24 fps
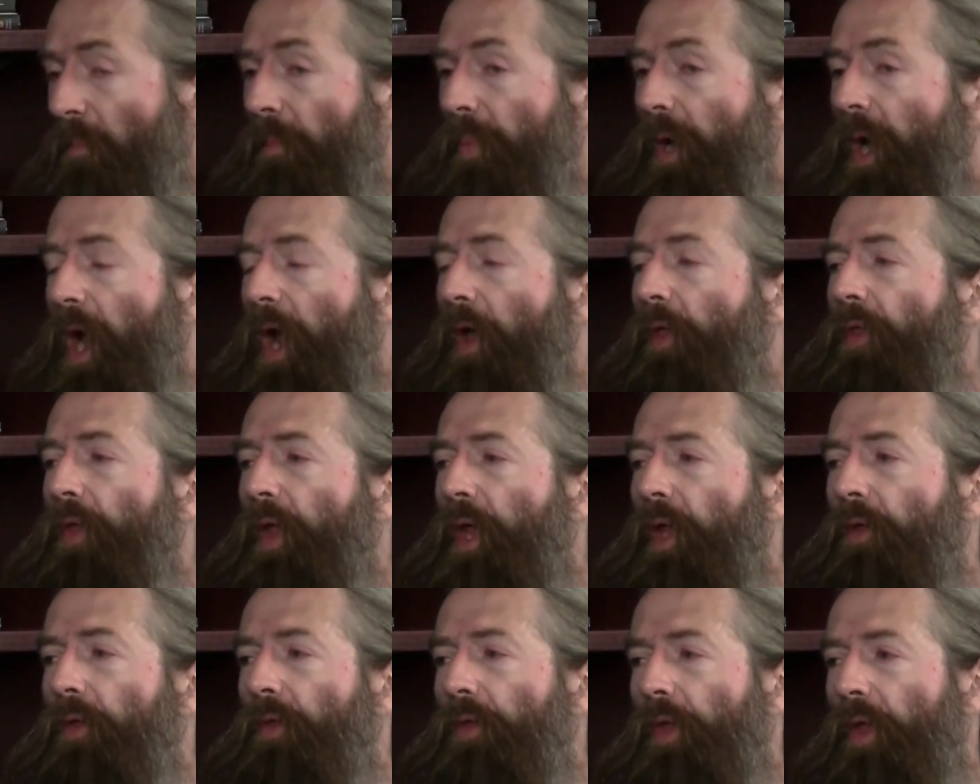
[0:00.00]
But I
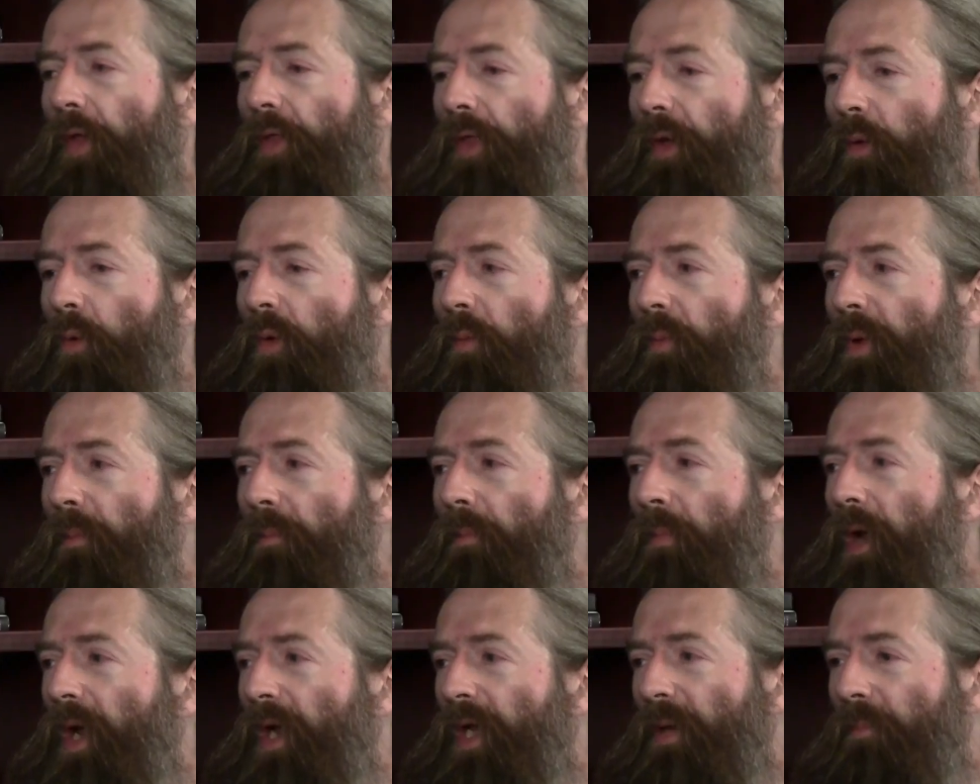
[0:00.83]
think that there will be
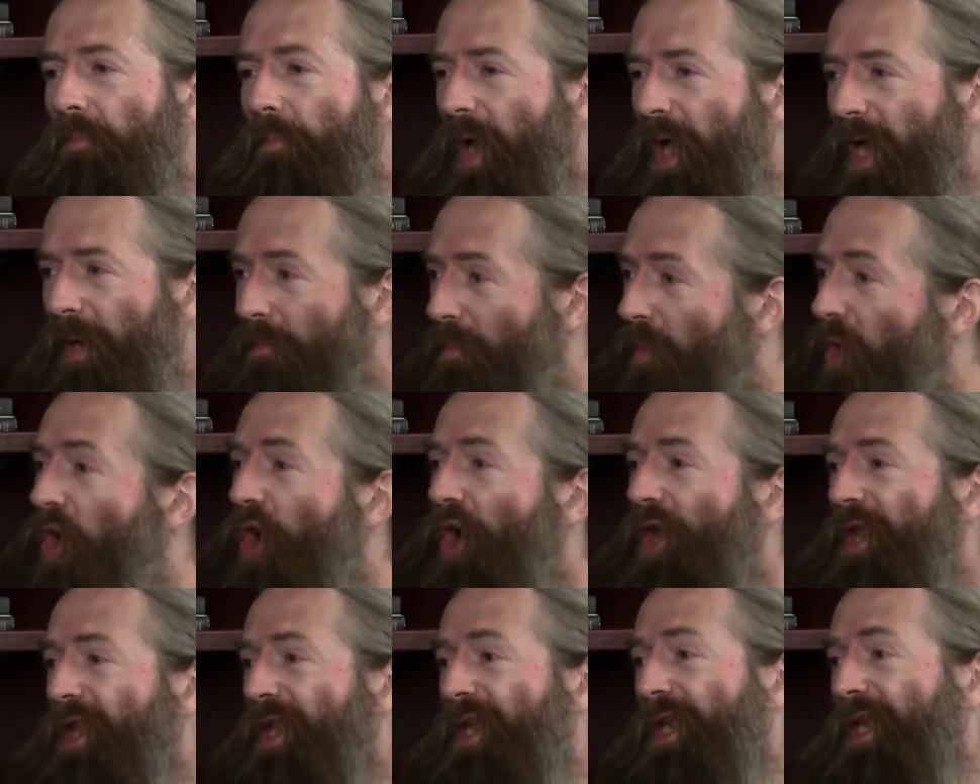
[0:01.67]
many
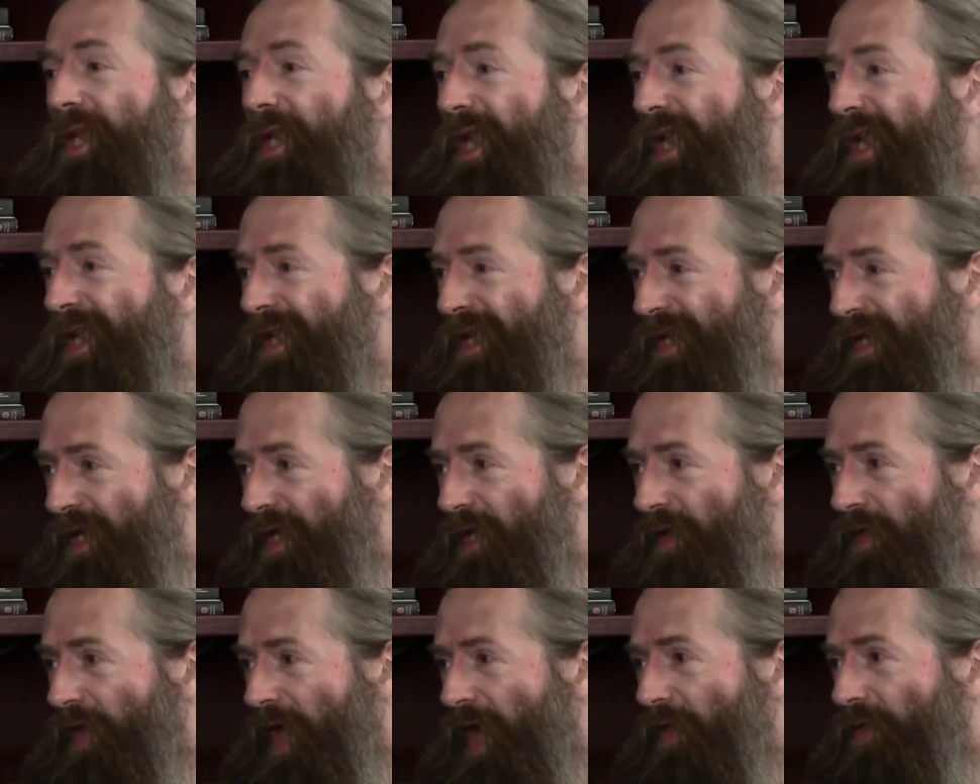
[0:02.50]
more
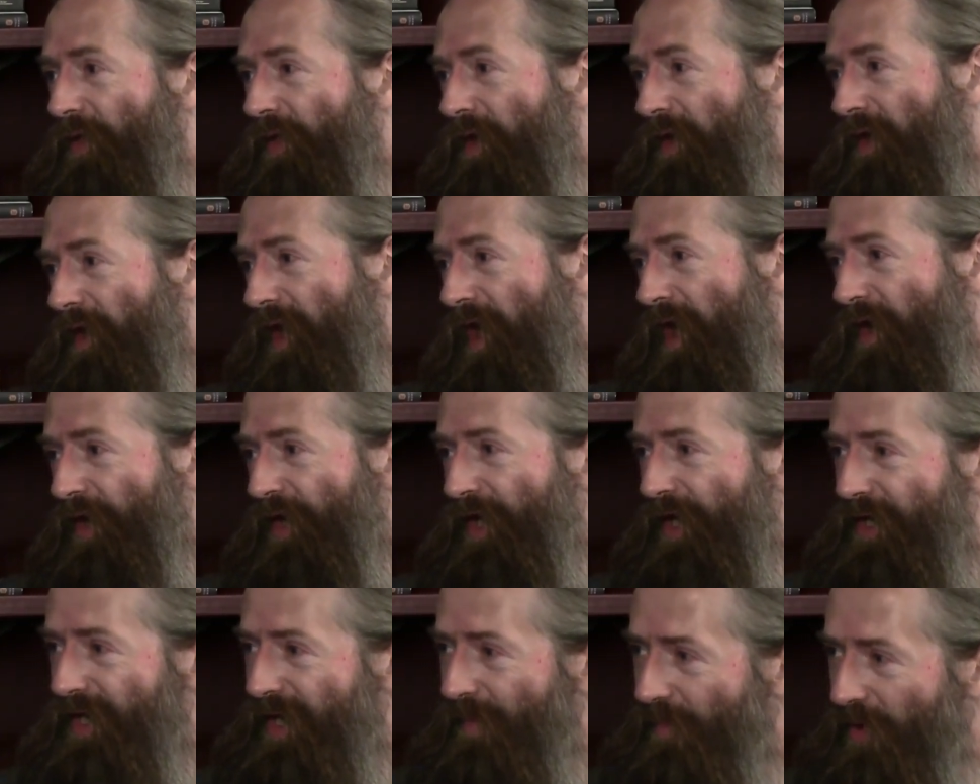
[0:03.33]
successes than there are
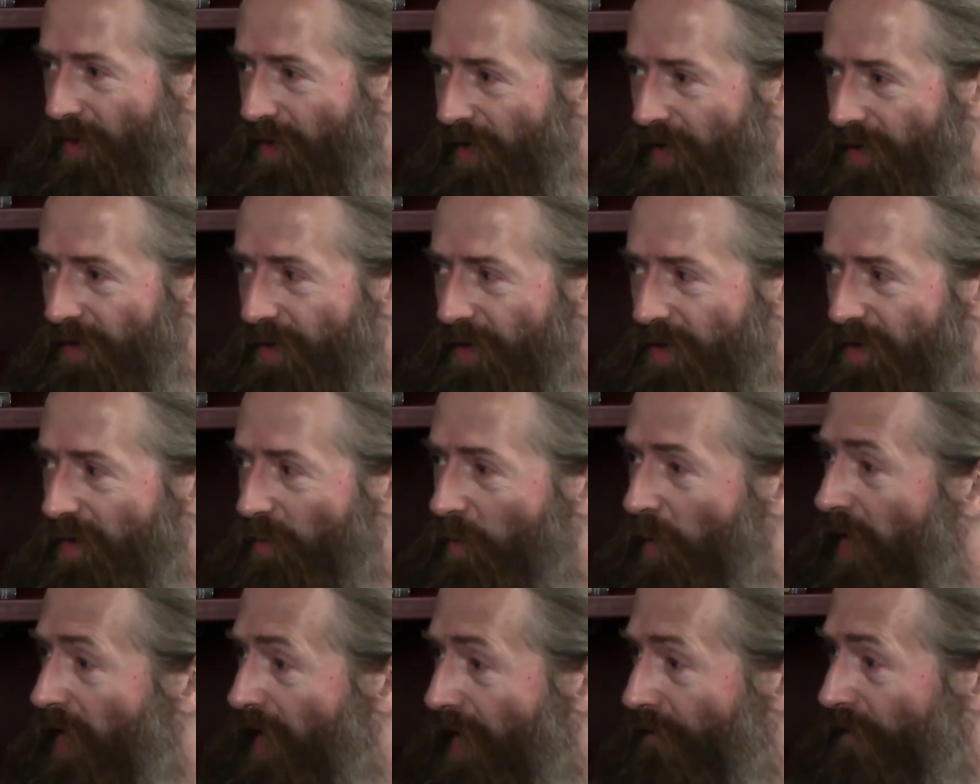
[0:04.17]
in a typical industry
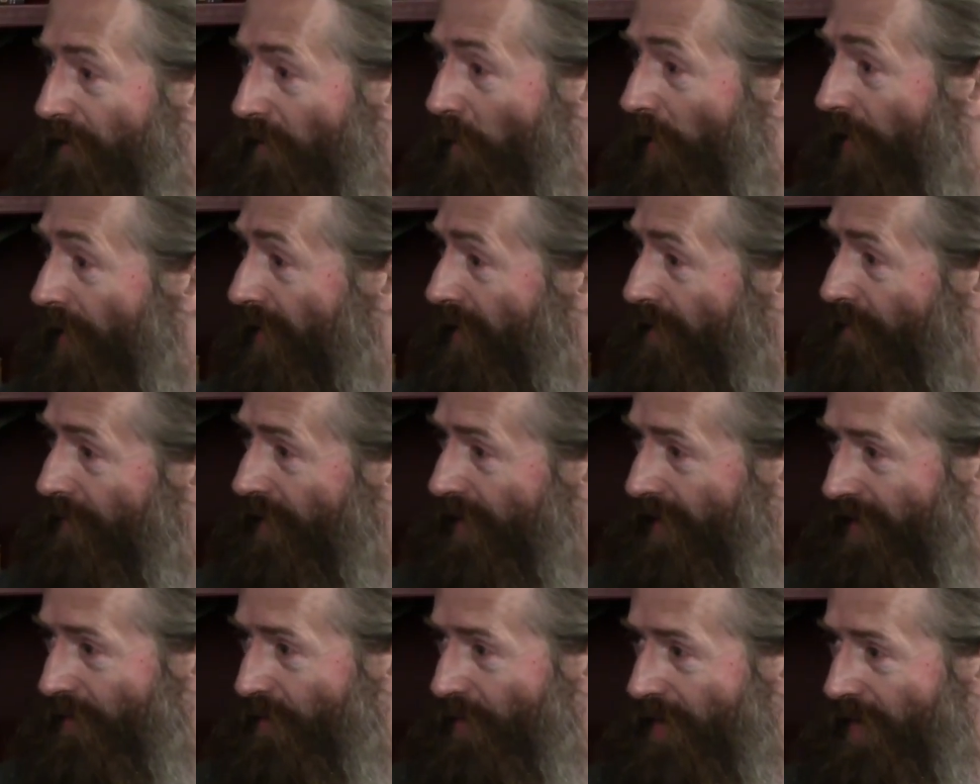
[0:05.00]
where everyone's
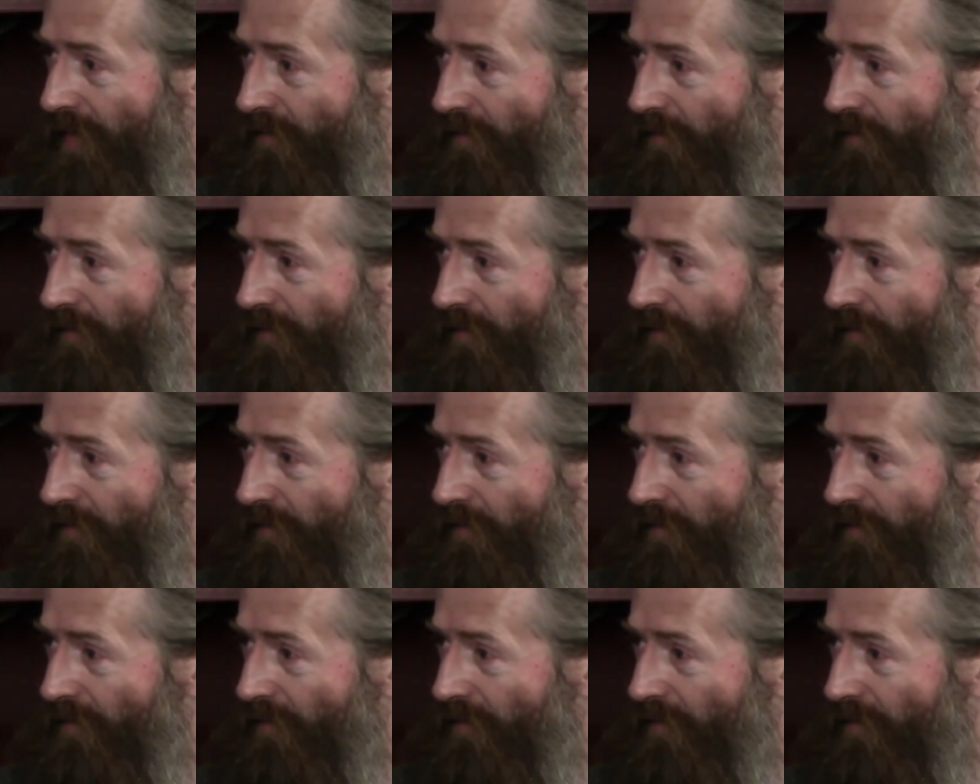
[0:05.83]
competing with